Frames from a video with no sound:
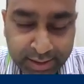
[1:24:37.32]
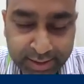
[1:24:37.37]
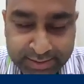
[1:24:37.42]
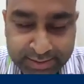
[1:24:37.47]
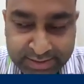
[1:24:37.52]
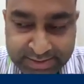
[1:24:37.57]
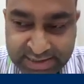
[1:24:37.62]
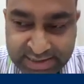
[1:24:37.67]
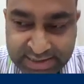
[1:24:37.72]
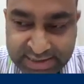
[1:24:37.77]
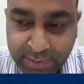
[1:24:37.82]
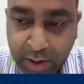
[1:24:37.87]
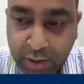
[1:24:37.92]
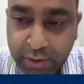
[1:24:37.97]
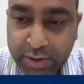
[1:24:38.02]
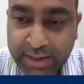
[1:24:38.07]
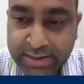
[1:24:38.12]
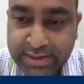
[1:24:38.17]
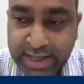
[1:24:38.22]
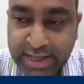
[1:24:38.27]
This is
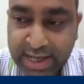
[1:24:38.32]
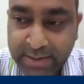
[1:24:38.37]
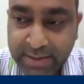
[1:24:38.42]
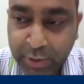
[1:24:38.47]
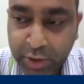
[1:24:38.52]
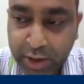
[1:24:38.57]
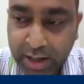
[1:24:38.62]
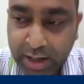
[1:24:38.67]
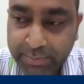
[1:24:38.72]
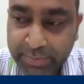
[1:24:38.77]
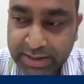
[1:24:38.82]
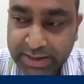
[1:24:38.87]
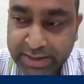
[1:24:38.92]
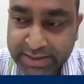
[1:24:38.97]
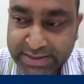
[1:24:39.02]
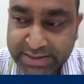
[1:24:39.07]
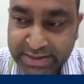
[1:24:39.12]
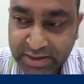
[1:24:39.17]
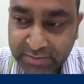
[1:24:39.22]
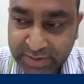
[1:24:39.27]
found in the hippocampal
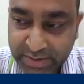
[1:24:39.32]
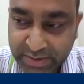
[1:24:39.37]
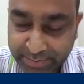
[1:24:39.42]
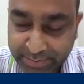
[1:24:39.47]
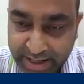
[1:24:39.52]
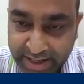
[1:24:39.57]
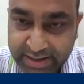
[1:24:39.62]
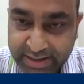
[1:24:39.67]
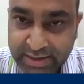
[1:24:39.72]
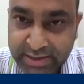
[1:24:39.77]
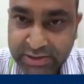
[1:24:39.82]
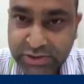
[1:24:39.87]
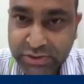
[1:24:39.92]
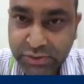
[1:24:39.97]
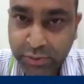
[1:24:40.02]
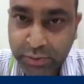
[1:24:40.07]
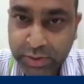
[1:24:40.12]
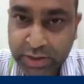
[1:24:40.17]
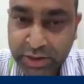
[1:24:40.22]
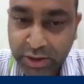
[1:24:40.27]
region of the brain.
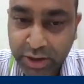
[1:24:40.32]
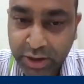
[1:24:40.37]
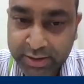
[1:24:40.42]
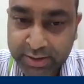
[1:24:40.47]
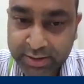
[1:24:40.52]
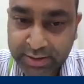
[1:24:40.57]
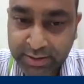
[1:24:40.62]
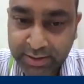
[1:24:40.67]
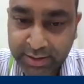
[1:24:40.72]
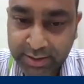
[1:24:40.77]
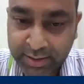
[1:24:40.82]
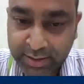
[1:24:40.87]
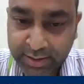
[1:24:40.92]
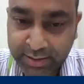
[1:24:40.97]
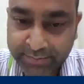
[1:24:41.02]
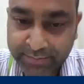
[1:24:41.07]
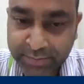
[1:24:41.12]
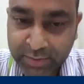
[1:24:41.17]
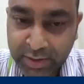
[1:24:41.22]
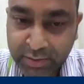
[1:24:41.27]
So we got
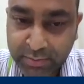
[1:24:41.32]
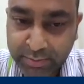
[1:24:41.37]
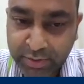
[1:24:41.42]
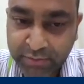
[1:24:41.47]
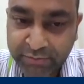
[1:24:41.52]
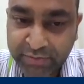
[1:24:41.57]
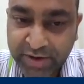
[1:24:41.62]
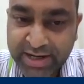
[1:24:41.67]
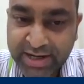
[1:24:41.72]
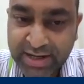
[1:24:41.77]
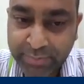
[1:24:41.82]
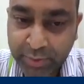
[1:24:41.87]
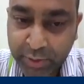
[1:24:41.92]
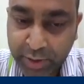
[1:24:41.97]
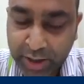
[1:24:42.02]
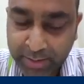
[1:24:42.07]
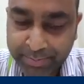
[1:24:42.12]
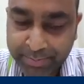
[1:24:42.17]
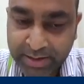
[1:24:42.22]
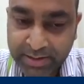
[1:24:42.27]
bovine
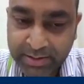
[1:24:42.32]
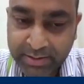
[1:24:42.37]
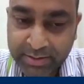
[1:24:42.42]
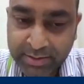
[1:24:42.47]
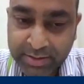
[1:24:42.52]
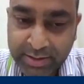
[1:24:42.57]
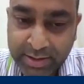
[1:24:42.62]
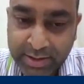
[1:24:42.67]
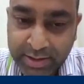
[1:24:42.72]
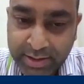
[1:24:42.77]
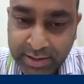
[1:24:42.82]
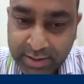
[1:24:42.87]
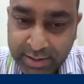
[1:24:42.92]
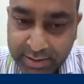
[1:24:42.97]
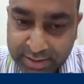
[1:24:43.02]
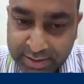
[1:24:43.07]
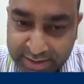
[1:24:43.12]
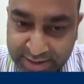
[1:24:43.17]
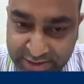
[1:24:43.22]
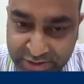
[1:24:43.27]
hippocampal
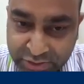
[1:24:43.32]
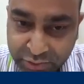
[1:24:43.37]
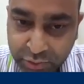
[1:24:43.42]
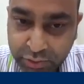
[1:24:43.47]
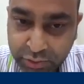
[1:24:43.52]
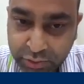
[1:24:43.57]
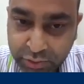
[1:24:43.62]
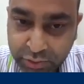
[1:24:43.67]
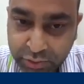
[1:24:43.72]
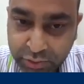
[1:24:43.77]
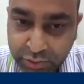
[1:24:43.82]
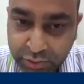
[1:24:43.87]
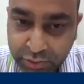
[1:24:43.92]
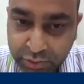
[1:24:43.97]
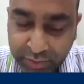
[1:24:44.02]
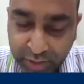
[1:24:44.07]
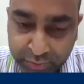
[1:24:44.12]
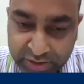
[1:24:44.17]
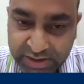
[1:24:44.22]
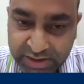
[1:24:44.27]
tissue
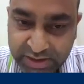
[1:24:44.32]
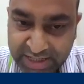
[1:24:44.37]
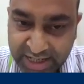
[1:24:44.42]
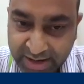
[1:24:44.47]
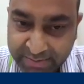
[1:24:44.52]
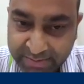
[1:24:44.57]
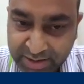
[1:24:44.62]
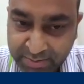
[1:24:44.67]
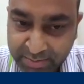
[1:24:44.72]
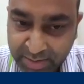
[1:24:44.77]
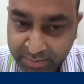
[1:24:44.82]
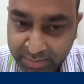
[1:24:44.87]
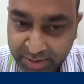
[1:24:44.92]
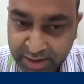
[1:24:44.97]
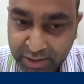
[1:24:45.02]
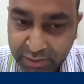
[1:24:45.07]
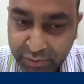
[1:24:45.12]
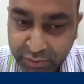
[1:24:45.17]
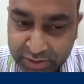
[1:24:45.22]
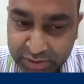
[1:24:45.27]
from which we derive the
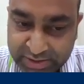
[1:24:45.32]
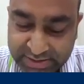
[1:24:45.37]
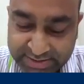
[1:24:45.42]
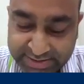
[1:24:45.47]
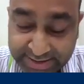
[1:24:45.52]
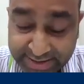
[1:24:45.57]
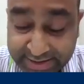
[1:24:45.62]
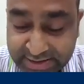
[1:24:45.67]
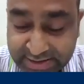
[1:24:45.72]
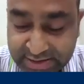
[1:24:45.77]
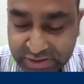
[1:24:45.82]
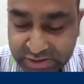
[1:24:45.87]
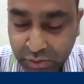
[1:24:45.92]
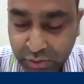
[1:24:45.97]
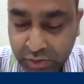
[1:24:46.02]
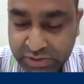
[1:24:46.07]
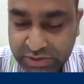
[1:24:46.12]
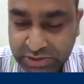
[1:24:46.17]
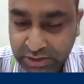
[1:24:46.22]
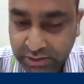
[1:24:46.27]
membrane, which is a rich
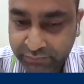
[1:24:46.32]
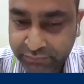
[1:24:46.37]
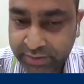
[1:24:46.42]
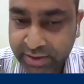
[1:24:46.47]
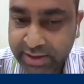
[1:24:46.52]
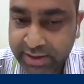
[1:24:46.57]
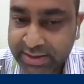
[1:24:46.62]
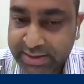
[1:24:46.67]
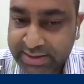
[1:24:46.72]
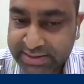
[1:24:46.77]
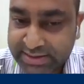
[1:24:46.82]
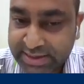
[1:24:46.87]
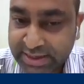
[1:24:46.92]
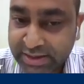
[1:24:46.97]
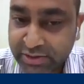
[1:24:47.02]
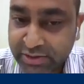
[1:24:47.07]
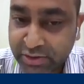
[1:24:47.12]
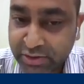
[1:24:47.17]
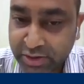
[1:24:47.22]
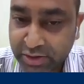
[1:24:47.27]
source of
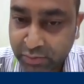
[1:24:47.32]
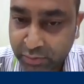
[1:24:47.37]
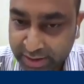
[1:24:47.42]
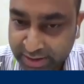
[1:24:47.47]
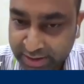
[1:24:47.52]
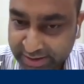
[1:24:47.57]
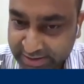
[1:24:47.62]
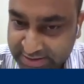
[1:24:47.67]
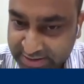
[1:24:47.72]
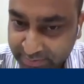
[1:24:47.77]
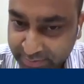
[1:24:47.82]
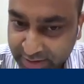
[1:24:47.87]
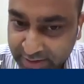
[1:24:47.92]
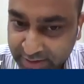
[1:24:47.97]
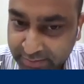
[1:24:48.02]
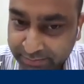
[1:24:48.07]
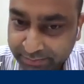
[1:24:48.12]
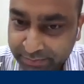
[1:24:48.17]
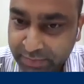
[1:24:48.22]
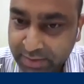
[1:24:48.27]
serotonin 1A receptor.